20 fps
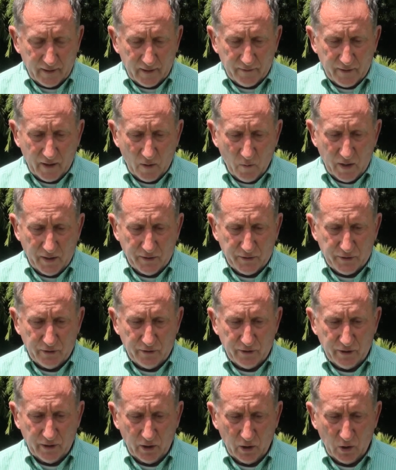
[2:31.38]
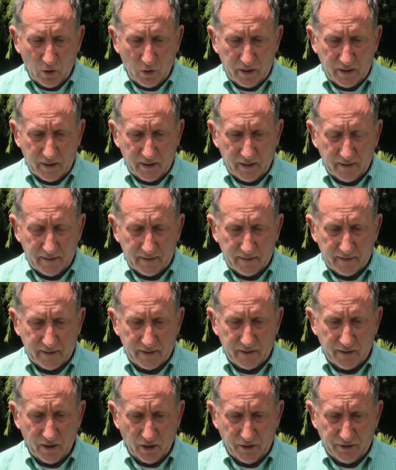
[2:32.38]
They went to the hui
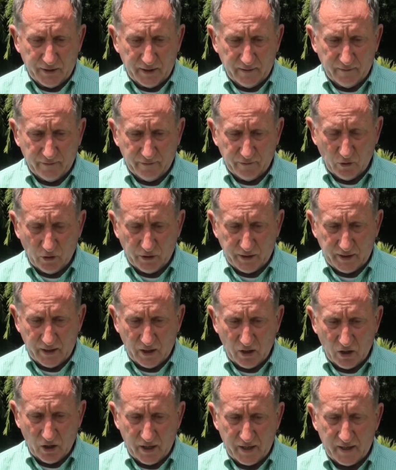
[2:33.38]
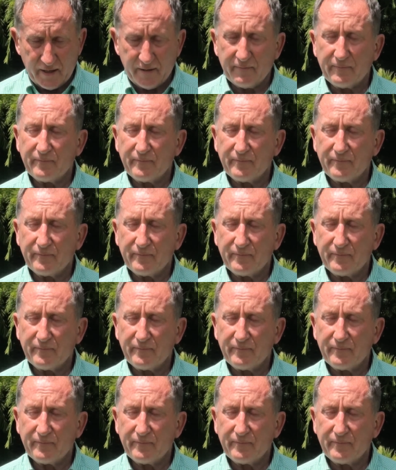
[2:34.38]
in 1949.